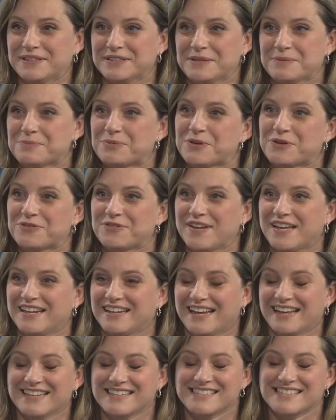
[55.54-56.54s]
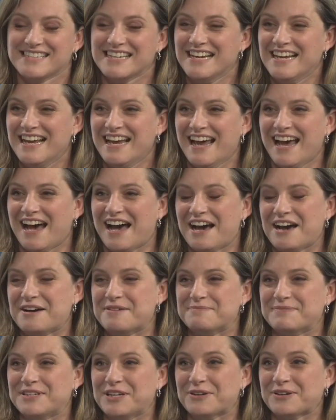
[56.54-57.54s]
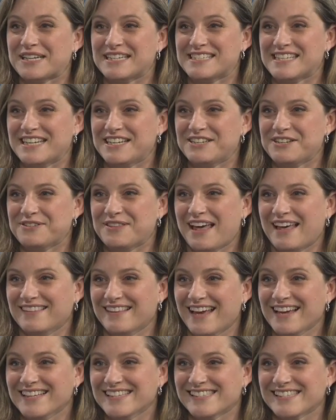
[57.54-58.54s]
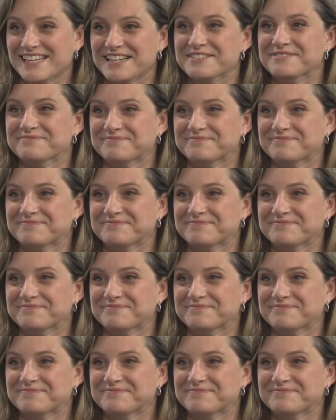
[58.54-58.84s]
Improveit and continue that legacy.